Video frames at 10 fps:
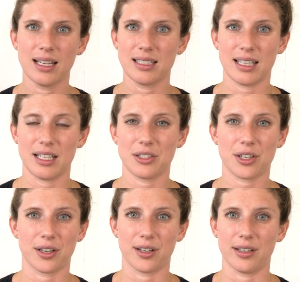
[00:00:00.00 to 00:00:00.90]
to
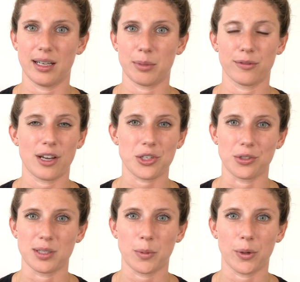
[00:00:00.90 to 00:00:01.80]
intern in professional
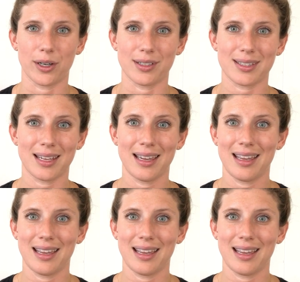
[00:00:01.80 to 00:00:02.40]
sports